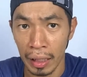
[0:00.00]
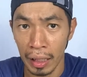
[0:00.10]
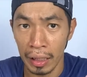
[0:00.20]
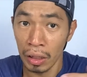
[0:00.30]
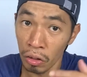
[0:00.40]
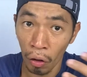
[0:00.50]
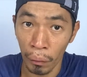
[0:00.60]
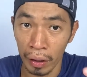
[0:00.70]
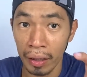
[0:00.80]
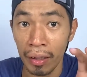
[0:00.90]
it's not
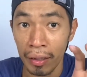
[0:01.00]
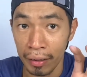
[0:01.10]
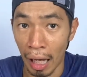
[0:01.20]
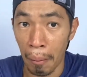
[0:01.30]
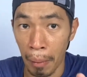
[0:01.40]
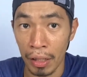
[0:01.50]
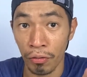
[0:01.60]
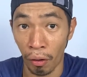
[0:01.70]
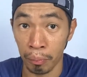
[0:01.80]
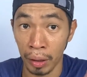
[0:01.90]
really that much
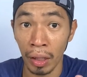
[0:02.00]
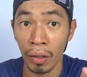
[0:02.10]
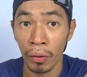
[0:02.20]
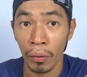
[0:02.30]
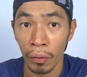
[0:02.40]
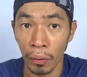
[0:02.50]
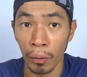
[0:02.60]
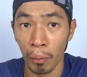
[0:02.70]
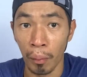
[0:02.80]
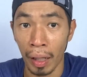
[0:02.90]
from the
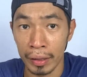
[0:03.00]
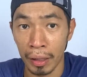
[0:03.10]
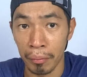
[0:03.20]
Huma Gel.